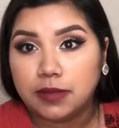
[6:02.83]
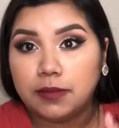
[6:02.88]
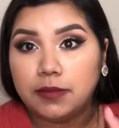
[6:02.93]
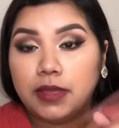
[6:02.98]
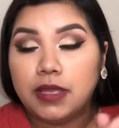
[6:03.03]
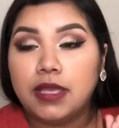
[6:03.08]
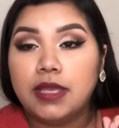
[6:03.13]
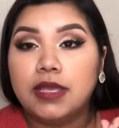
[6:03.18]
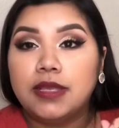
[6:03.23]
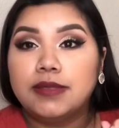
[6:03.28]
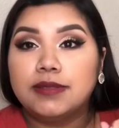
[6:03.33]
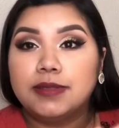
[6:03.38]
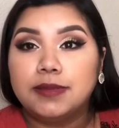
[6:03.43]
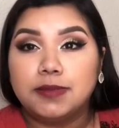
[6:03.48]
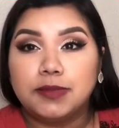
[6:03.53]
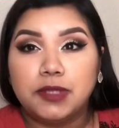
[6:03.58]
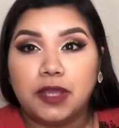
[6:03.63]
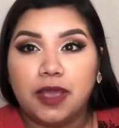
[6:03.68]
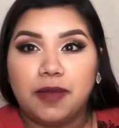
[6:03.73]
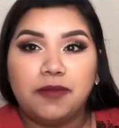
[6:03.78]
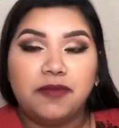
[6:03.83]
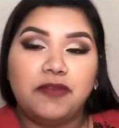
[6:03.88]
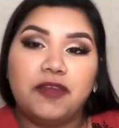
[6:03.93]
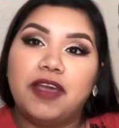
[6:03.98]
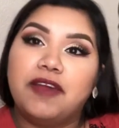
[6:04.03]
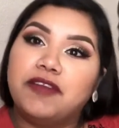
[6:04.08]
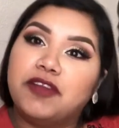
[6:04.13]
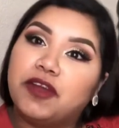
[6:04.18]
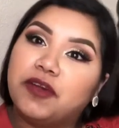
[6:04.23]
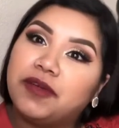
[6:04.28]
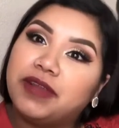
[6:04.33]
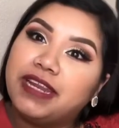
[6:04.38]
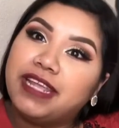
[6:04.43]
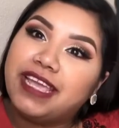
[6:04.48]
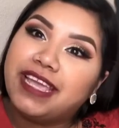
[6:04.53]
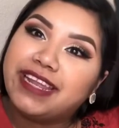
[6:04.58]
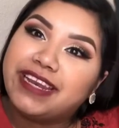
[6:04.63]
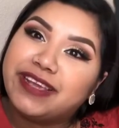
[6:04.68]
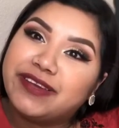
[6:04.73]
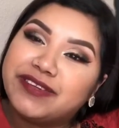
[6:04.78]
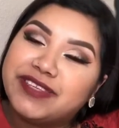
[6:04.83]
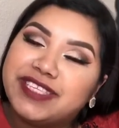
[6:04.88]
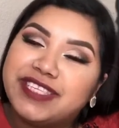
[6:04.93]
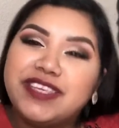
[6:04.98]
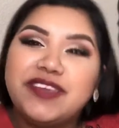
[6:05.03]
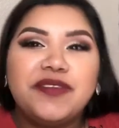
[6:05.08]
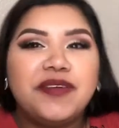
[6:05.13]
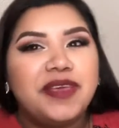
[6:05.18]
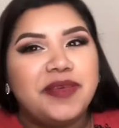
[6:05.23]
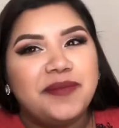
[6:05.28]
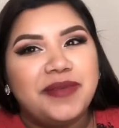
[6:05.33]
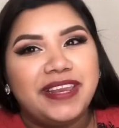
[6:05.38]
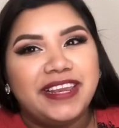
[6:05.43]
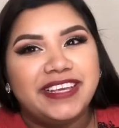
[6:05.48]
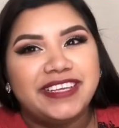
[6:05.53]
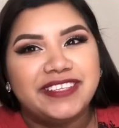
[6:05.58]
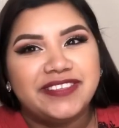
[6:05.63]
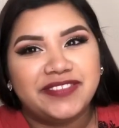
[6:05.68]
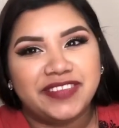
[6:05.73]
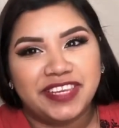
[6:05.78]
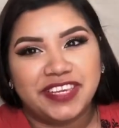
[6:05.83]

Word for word: up, subscribe if you haven't already, and I will see you in my next